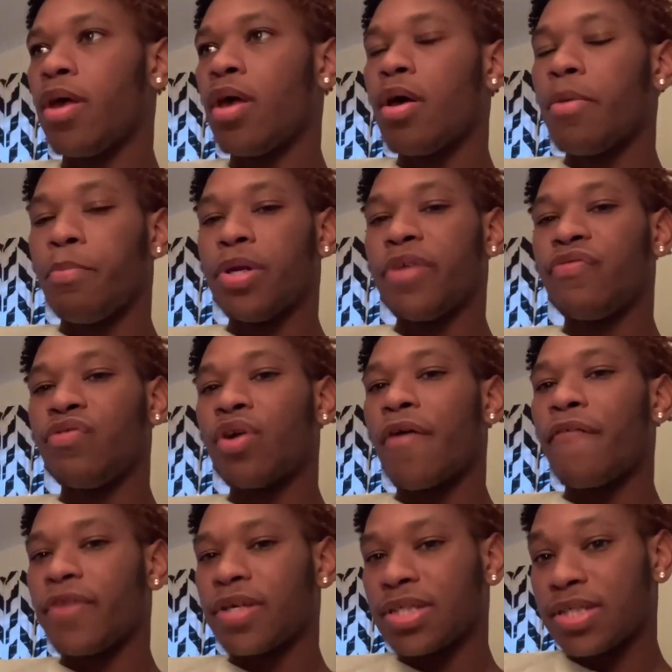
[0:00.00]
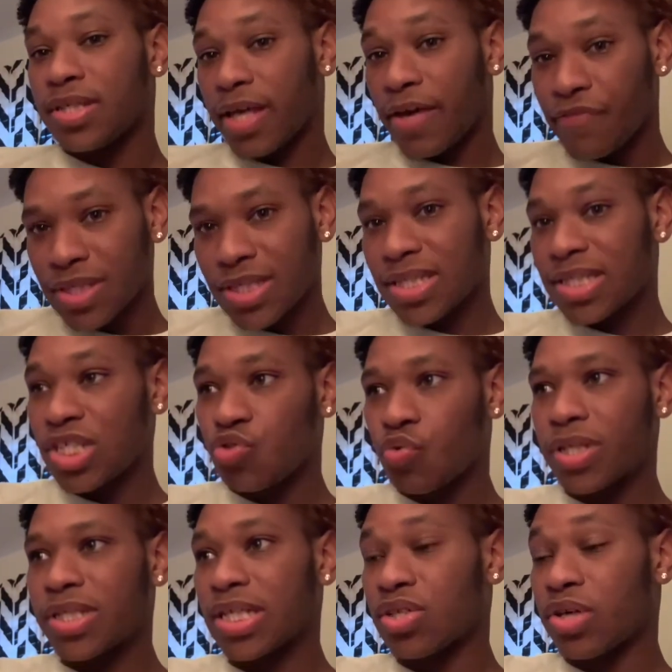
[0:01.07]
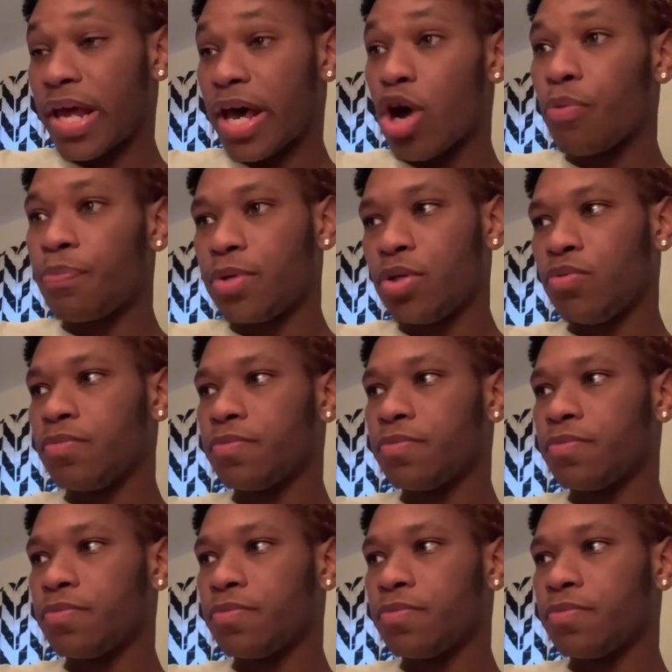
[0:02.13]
But if you know if it's a situation that's going to help you,